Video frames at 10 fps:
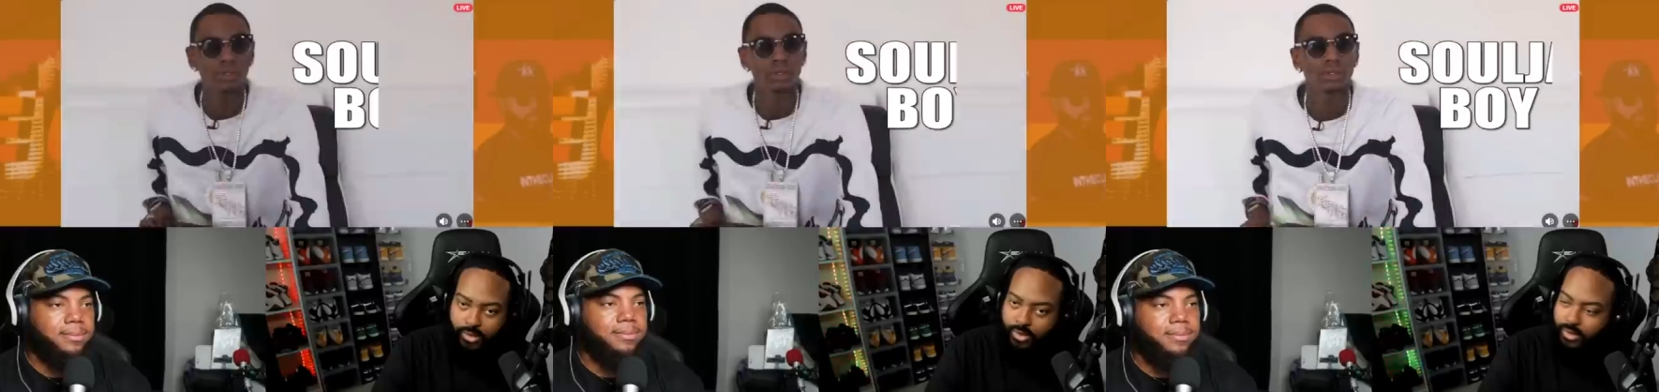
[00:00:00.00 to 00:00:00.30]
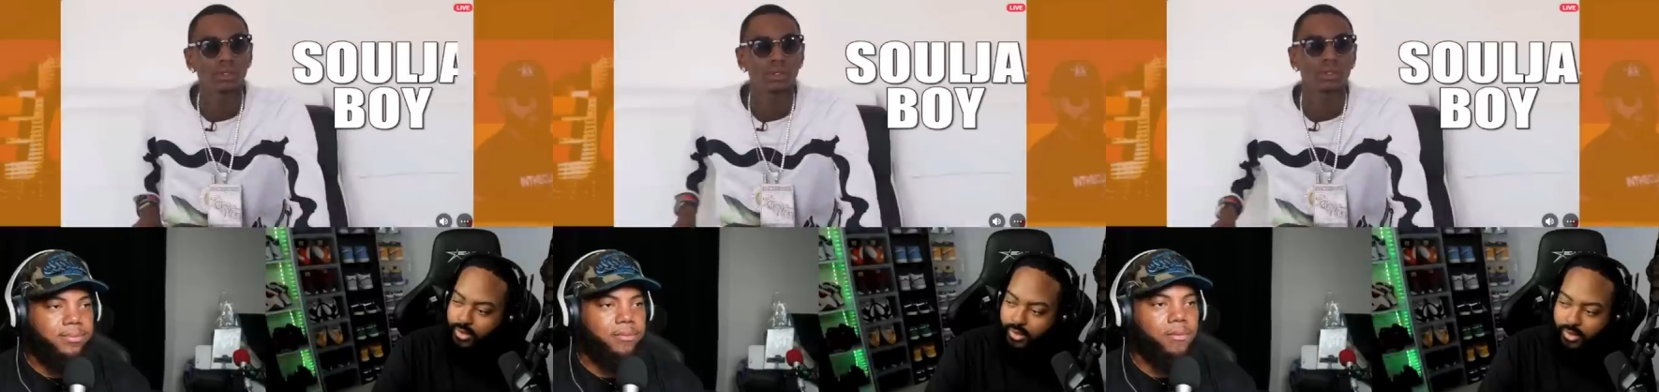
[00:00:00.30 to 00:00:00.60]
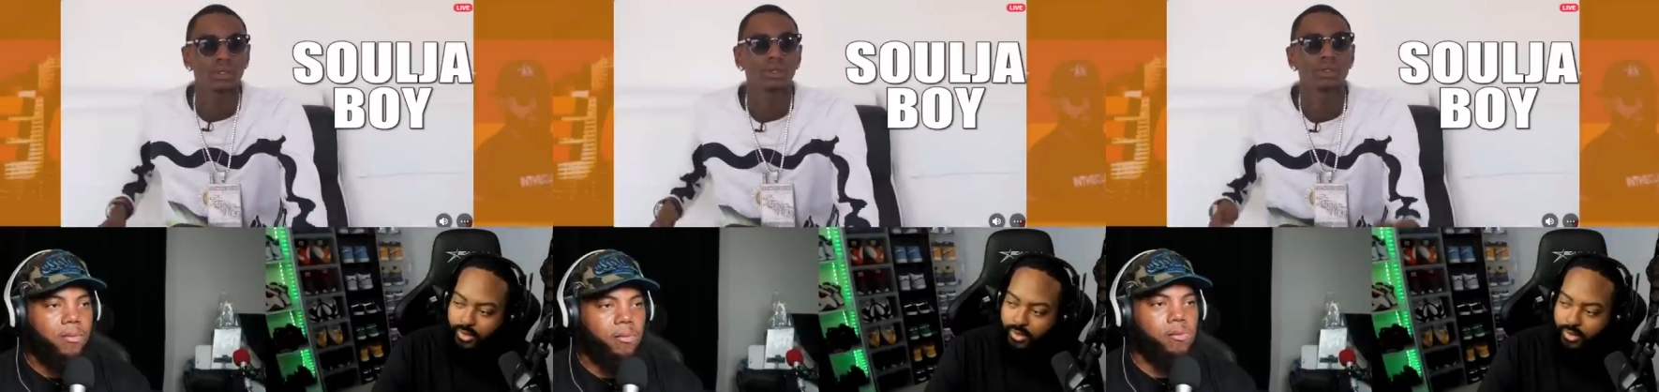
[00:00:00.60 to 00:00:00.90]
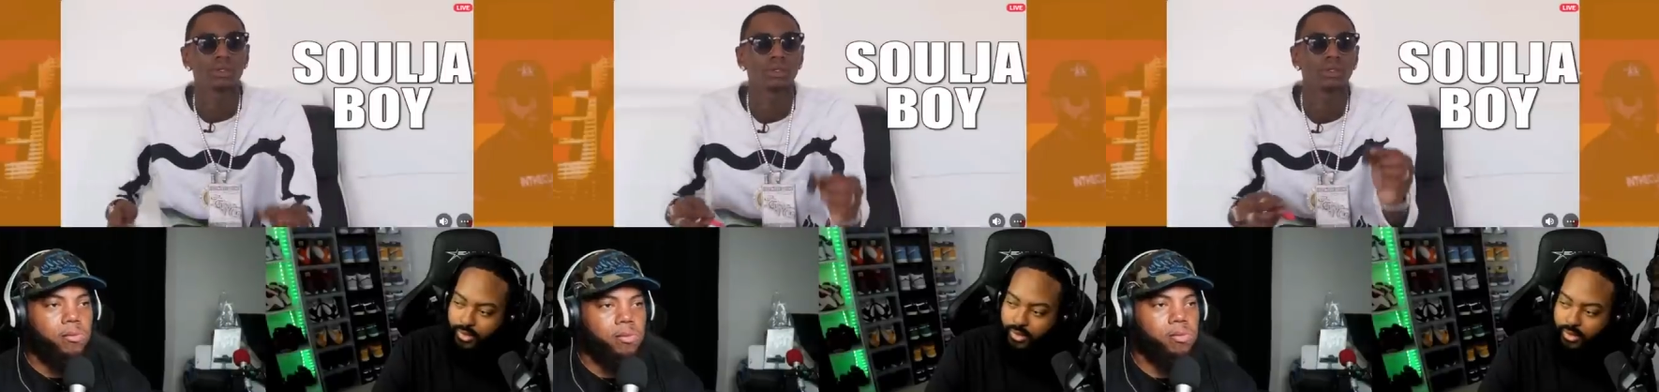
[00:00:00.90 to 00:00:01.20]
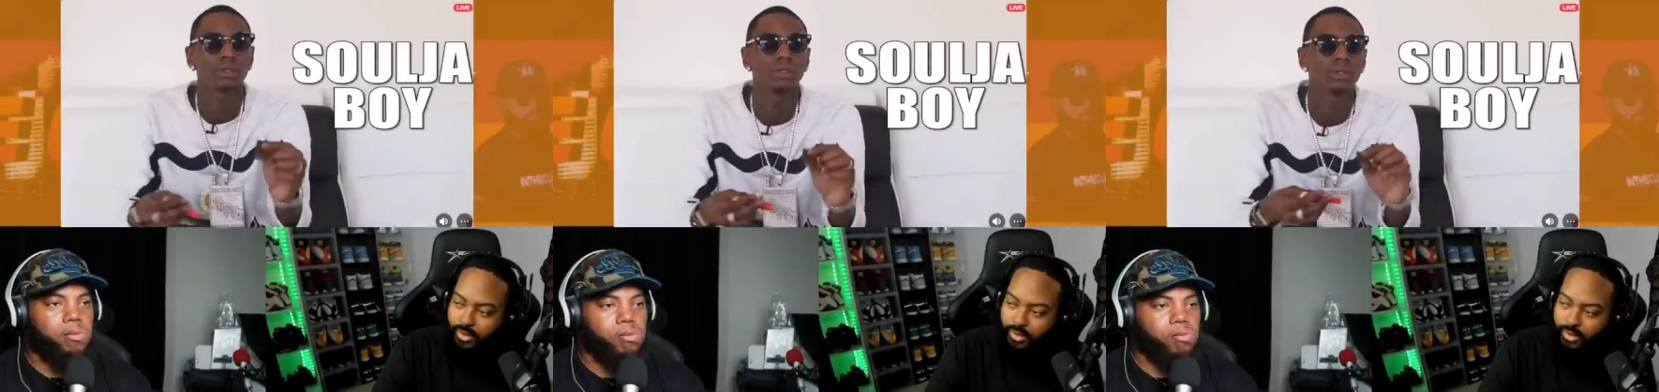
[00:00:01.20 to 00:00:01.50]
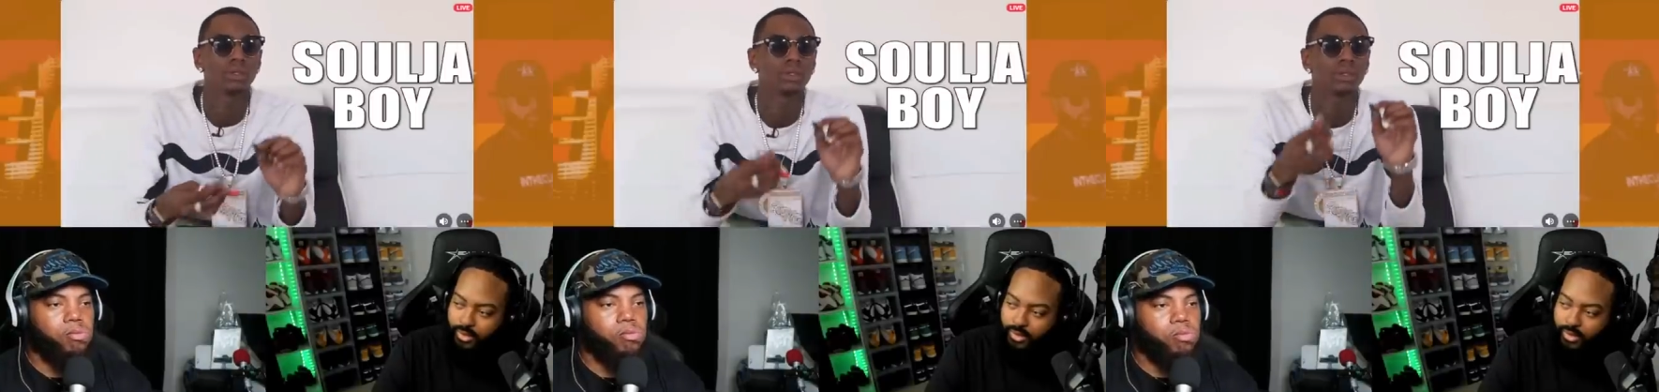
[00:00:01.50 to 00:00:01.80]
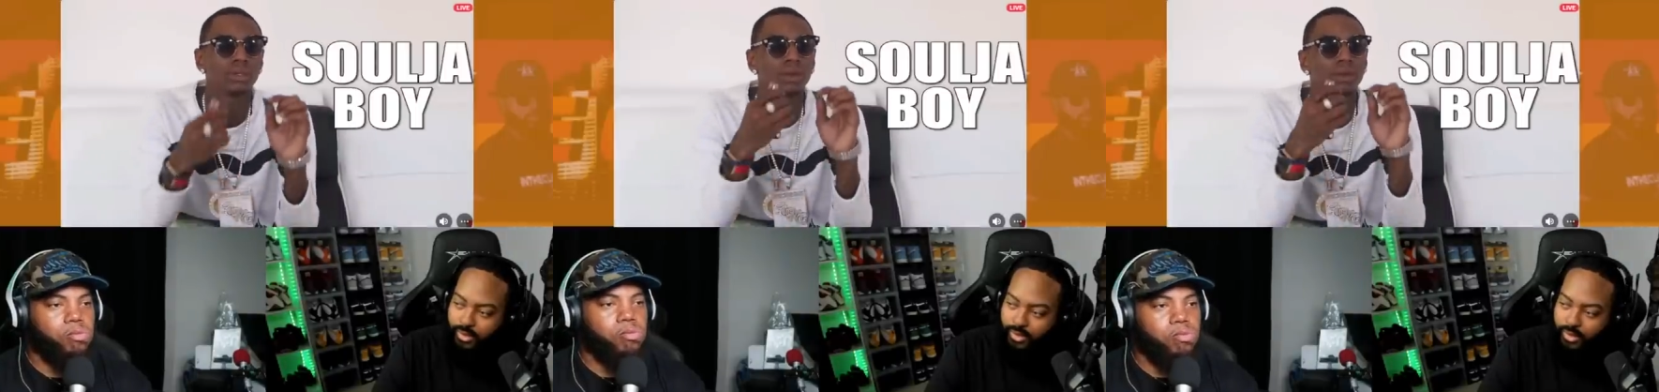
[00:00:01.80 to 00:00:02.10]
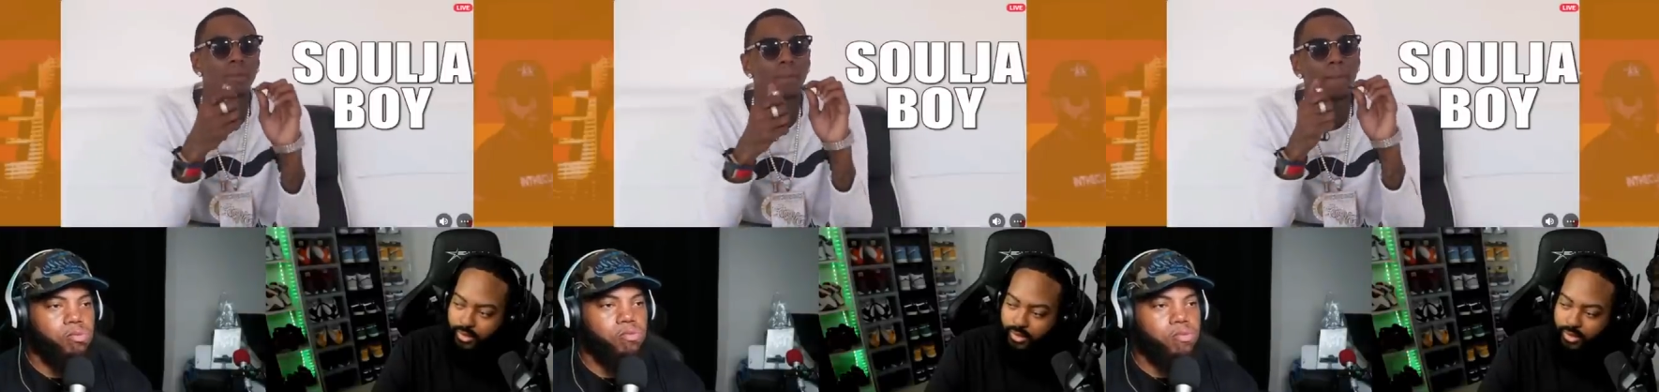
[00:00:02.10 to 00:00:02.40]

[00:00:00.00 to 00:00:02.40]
Speaker 1: best rhymes and have all these metaphors, it was just